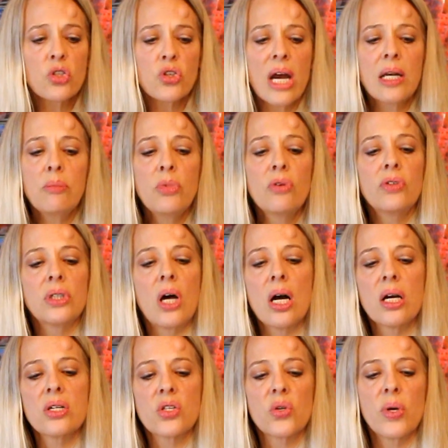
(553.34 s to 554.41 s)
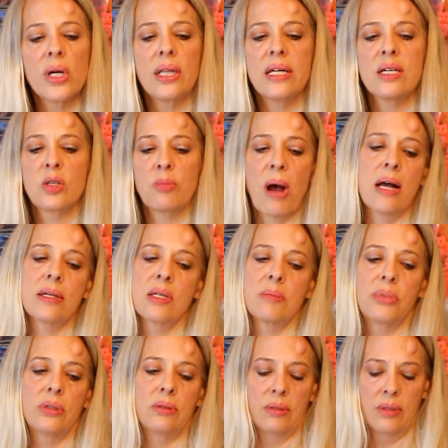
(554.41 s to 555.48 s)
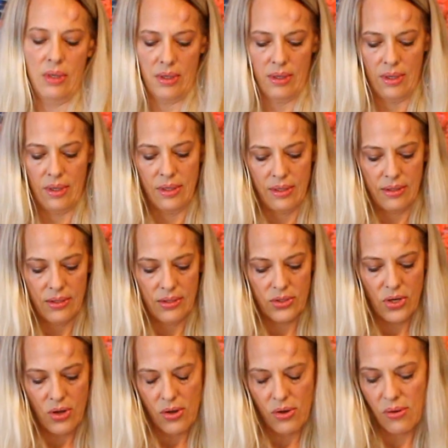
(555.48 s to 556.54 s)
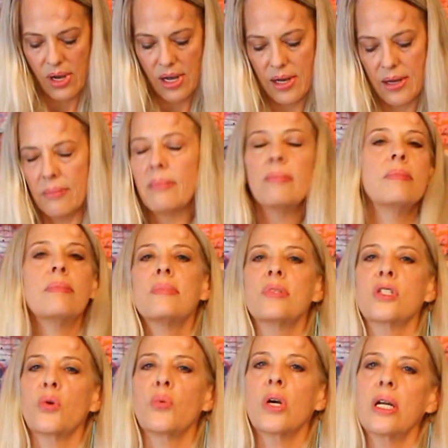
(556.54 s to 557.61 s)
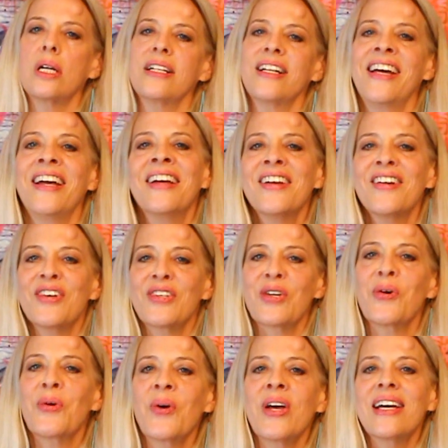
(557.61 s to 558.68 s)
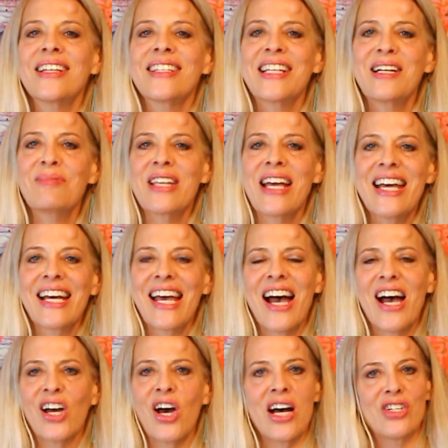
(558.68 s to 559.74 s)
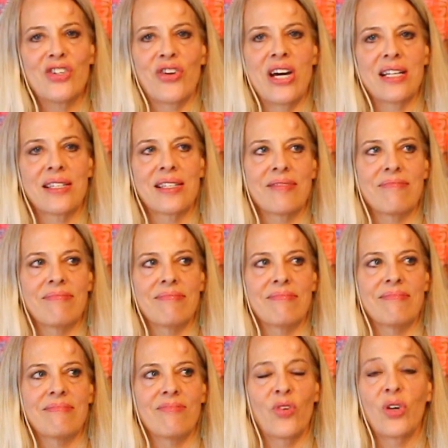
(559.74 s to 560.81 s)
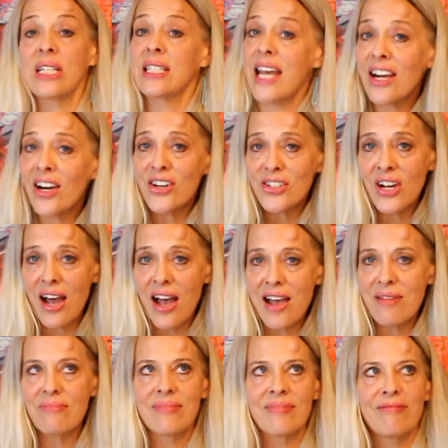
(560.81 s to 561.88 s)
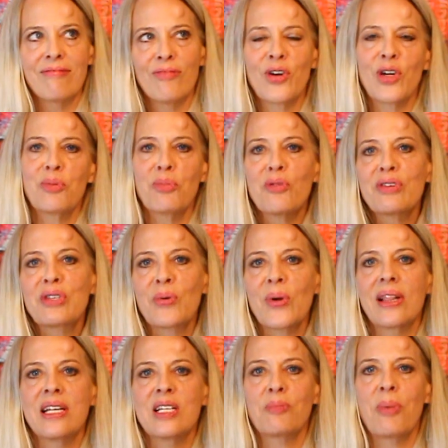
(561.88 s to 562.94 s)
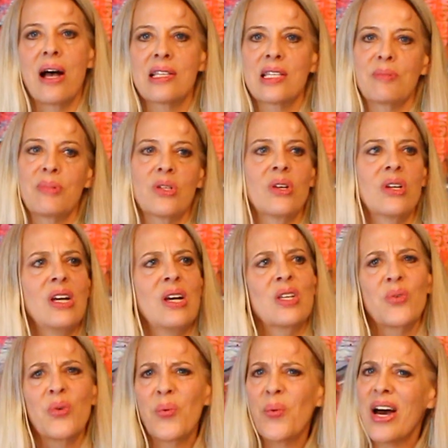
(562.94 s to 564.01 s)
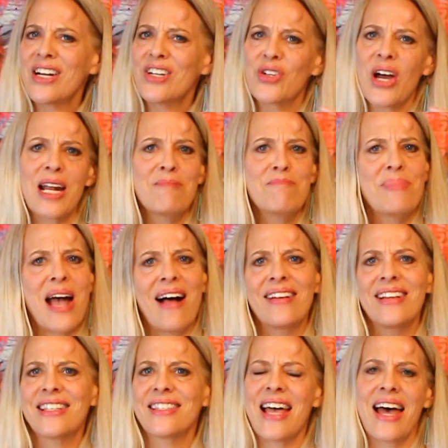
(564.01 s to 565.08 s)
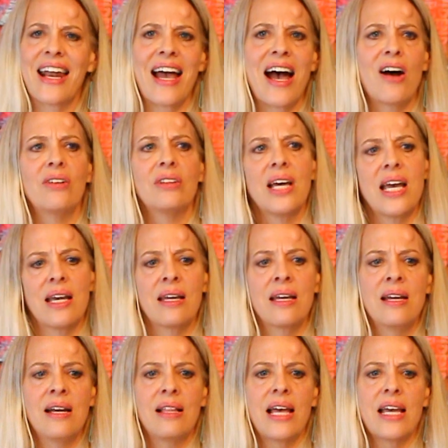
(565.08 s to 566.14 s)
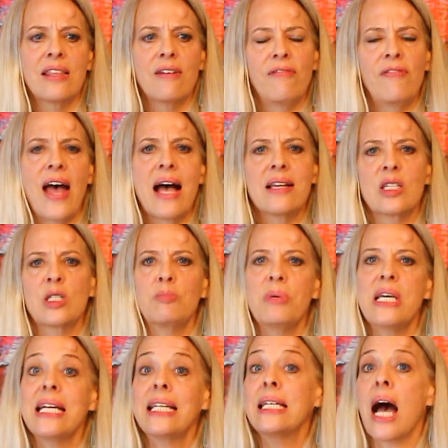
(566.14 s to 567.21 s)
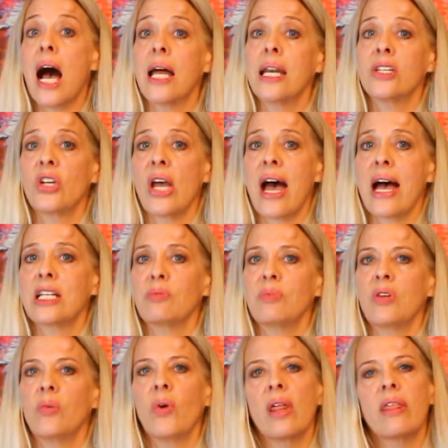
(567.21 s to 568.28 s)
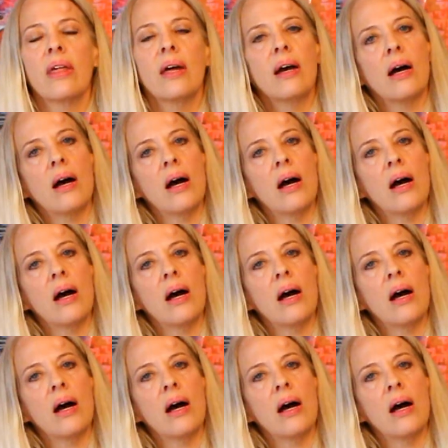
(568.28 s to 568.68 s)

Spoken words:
try to move along as quickly as possible. So so we're gonna so seems like a contrast. We're gonna take our time. We're gonna move as quickly as possible. So we want to try to balance that out, like the fast speed non-attachment with,